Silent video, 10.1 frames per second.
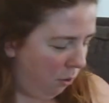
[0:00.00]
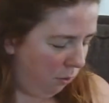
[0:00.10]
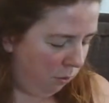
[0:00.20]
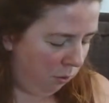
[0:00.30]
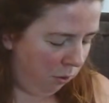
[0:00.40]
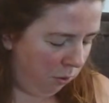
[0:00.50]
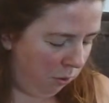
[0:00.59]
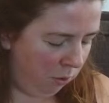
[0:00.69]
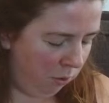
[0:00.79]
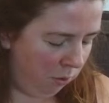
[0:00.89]

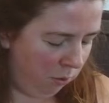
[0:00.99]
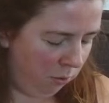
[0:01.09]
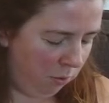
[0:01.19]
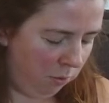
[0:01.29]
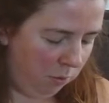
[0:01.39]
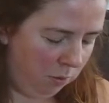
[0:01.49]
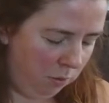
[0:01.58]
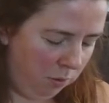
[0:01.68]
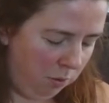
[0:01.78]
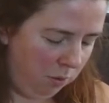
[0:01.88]
Ooh.
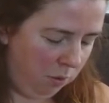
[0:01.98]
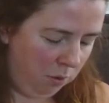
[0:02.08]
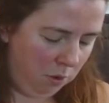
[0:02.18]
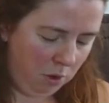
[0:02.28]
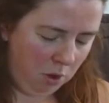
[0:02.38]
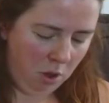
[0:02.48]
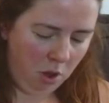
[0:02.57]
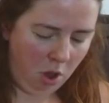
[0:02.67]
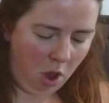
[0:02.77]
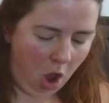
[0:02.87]

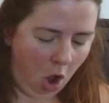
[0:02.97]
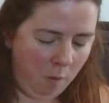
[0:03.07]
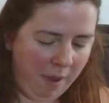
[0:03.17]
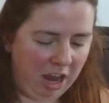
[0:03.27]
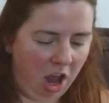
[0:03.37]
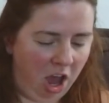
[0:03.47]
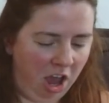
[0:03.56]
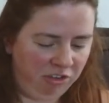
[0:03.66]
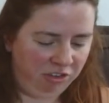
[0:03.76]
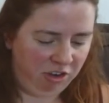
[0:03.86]
Oh my
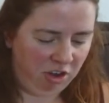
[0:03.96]
gosh.